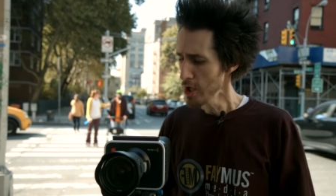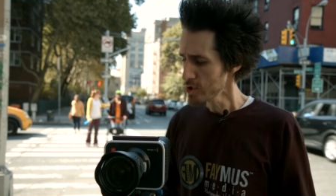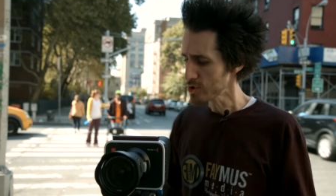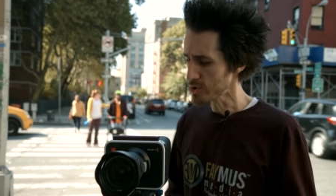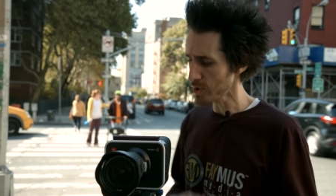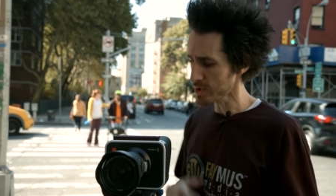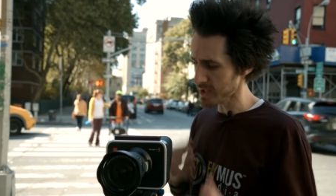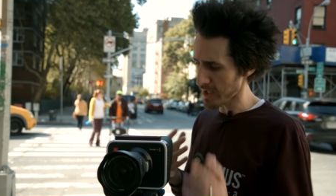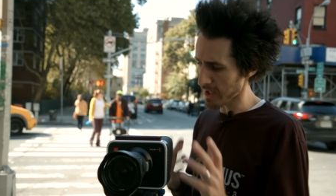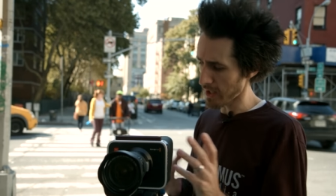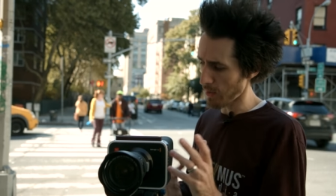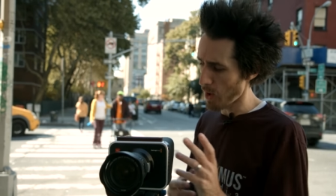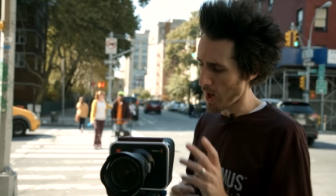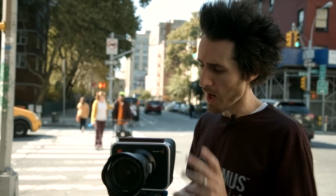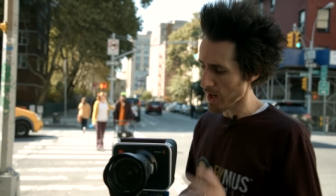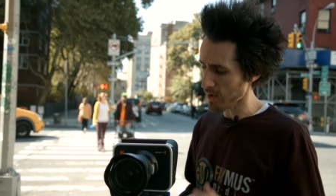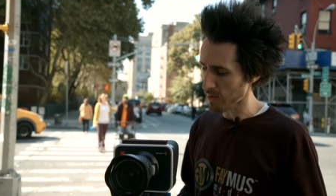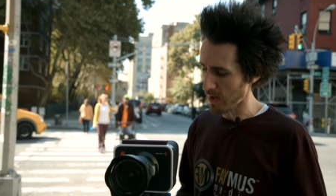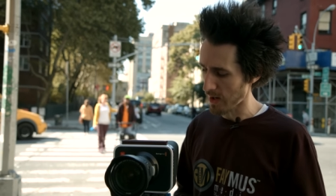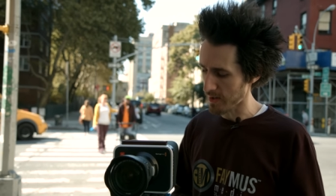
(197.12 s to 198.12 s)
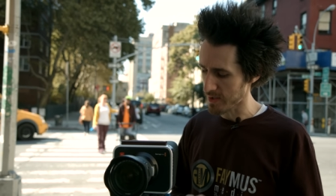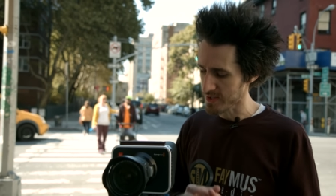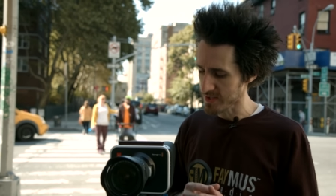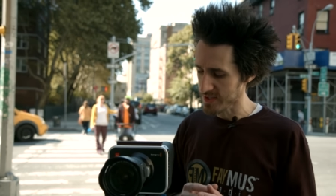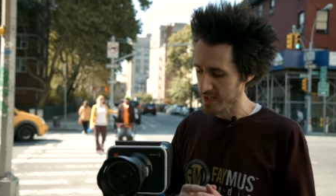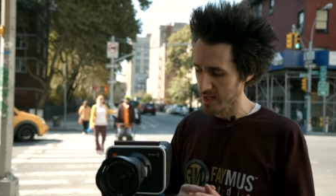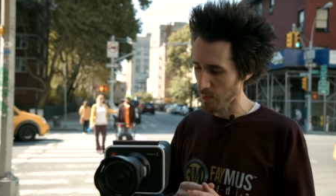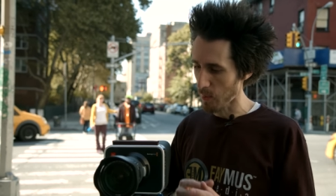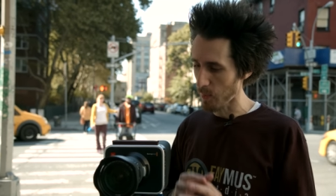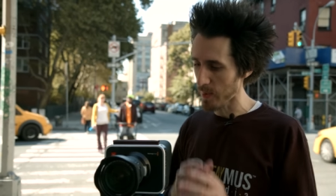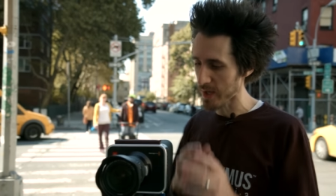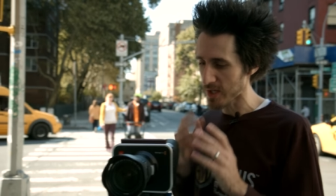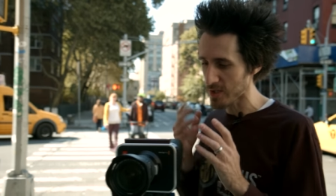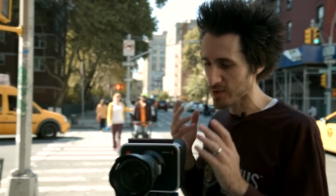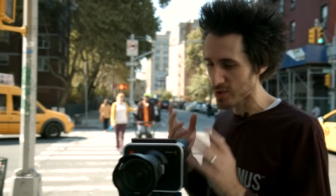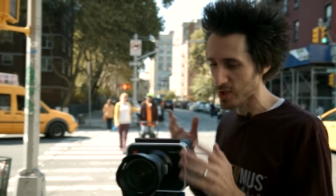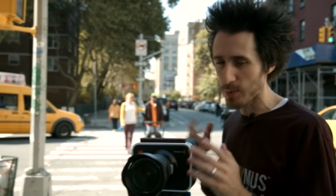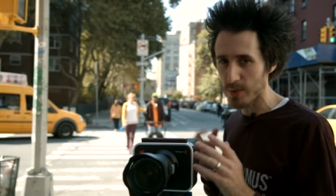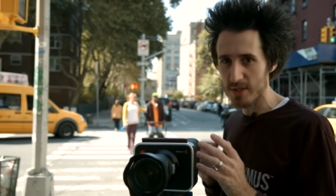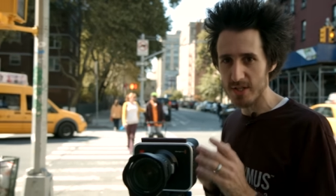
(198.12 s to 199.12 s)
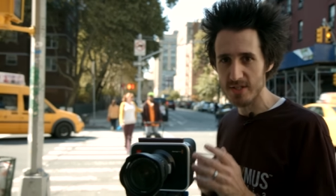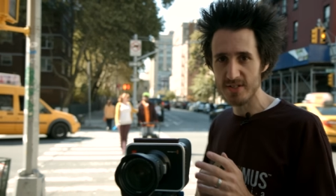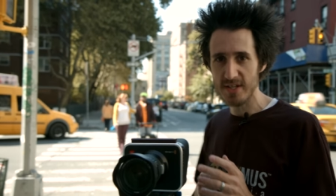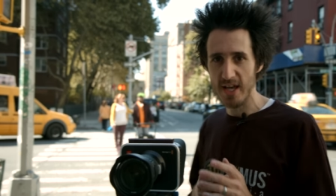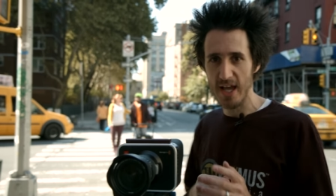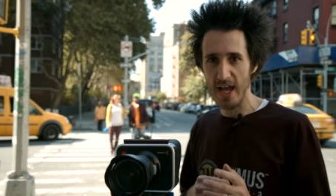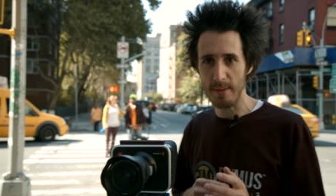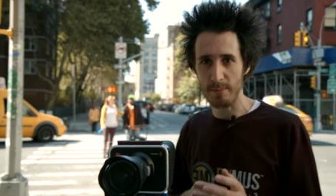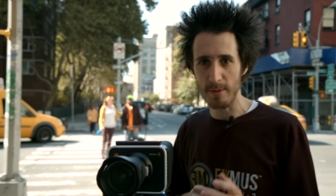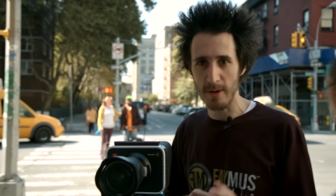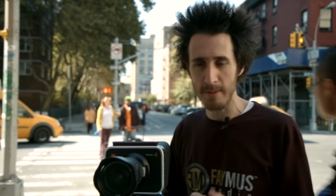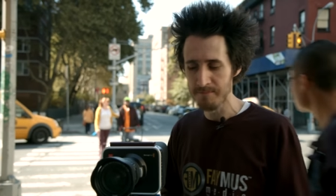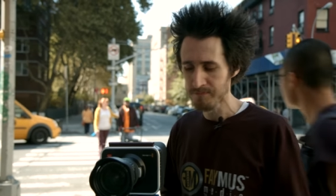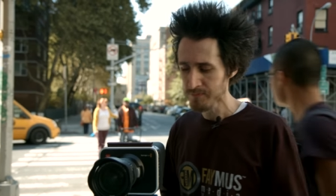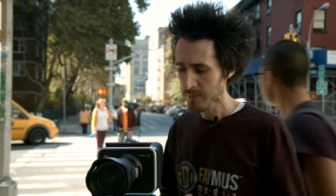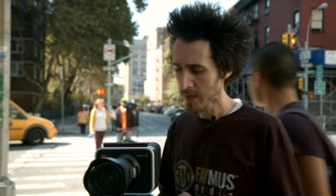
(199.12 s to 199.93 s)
So let's take a walk around and see what we can do with this camera.